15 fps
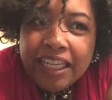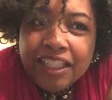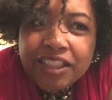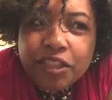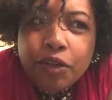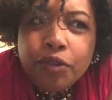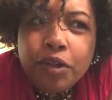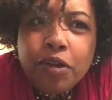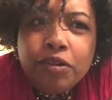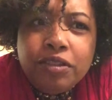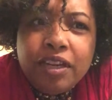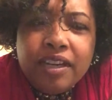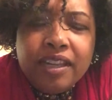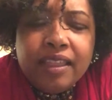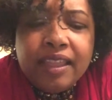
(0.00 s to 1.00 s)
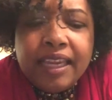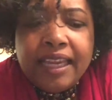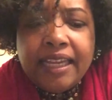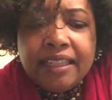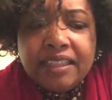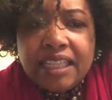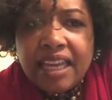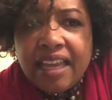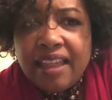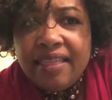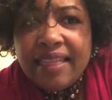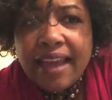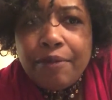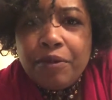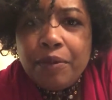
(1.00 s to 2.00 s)
So those are the things
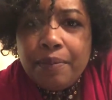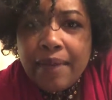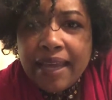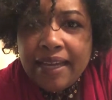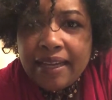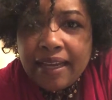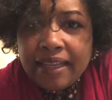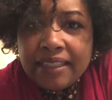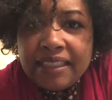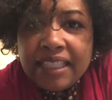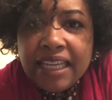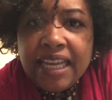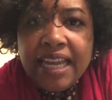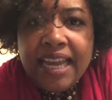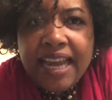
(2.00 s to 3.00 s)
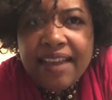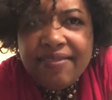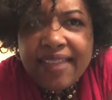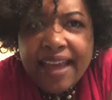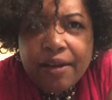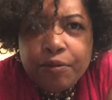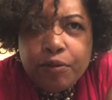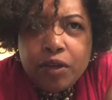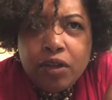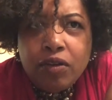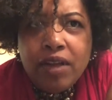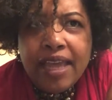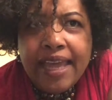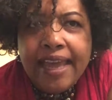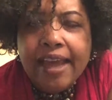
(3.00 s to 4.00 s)
that will make us and that
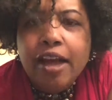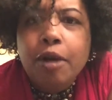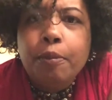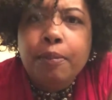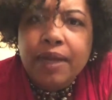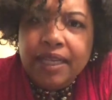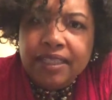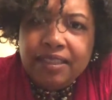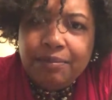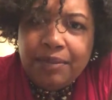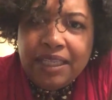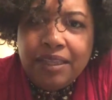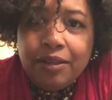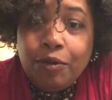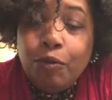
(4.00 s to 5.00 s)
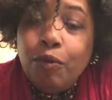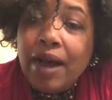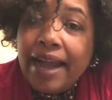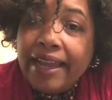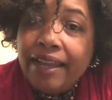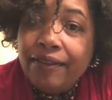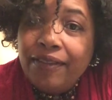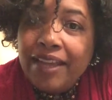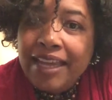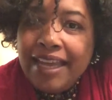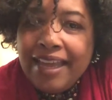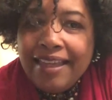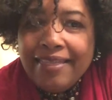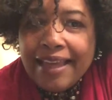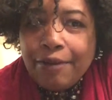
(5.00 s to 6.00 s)
will help us be the wife
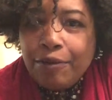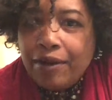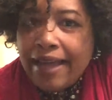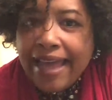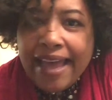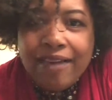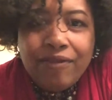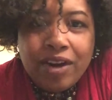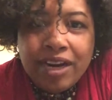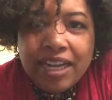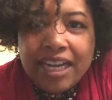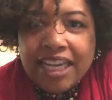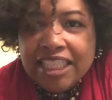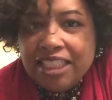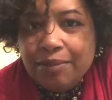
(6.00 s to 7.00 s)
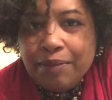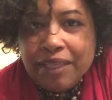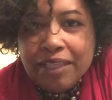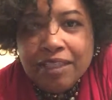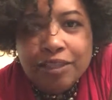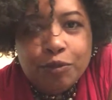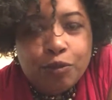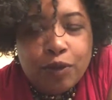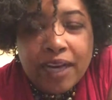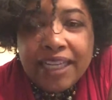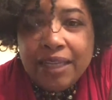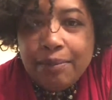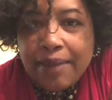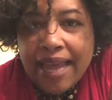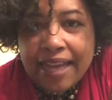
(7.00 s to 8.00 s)
that will have our husbands
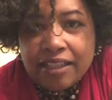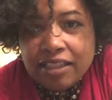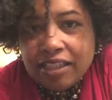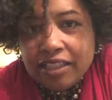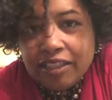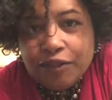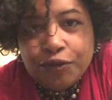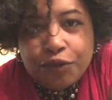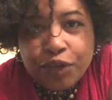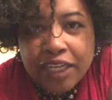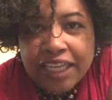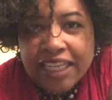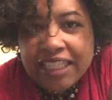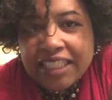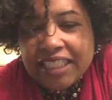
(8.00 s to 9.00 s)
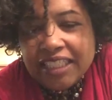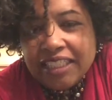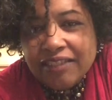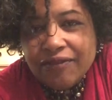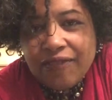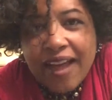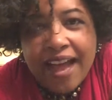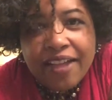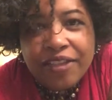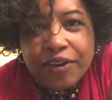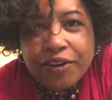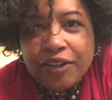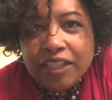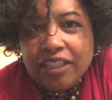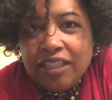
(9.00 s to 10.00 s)
running back to his friends, his
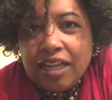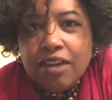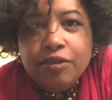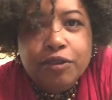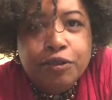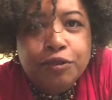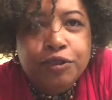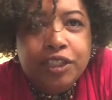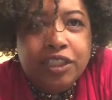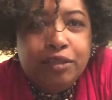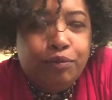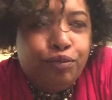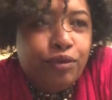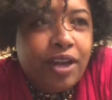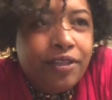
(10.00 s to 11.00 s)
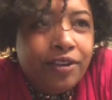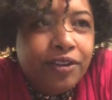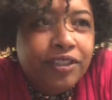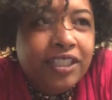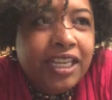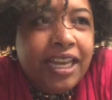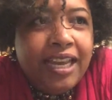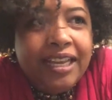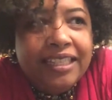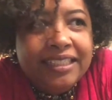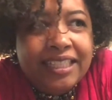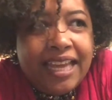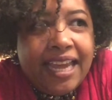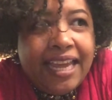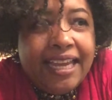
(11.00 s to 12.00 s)
father, his uncles, his brothers,
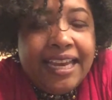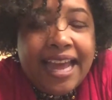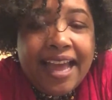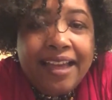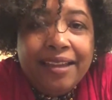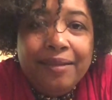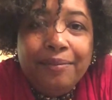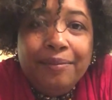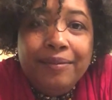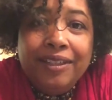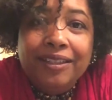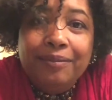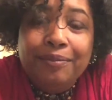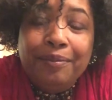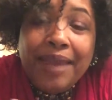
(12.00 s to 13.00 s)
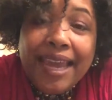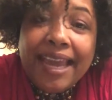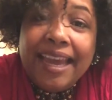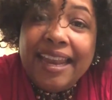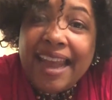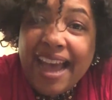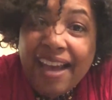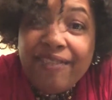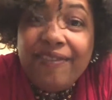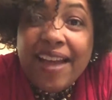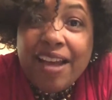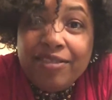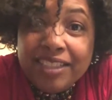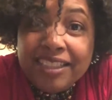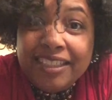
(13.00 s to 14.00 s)
saying, man, I
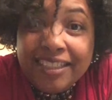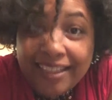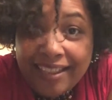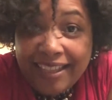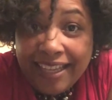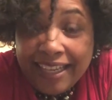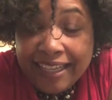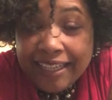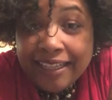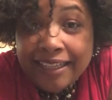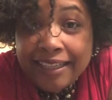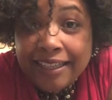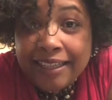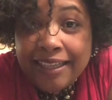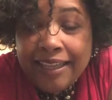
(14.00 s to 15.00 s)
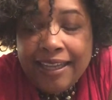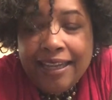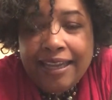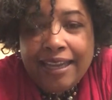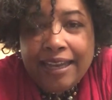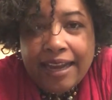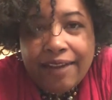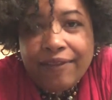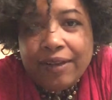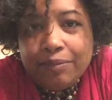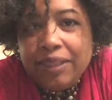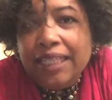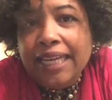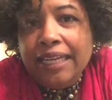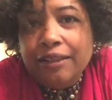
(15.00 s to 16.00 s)
found a good thing and I've
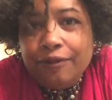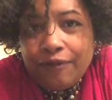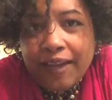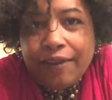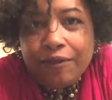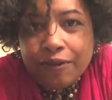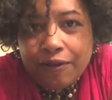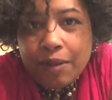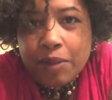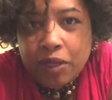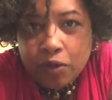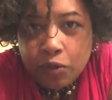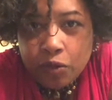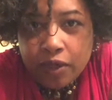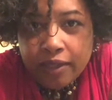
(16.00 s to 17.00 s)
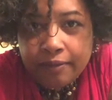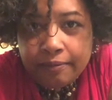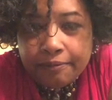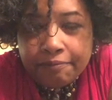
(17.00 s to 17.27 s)
obtained favor from the Lord.